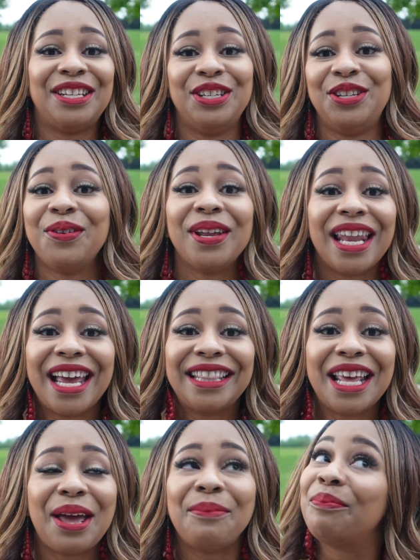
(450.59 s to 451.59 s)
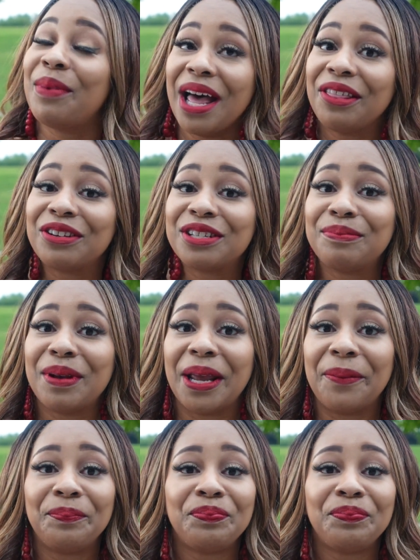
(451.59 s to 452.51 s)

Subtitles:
to do it like that bothers me.